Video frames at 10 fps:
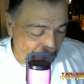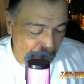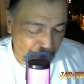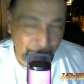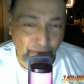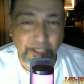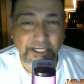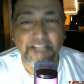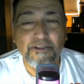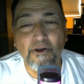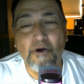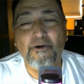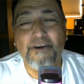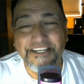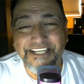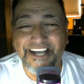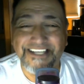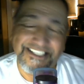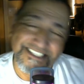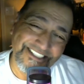But we need to lower our
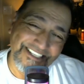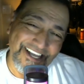taxes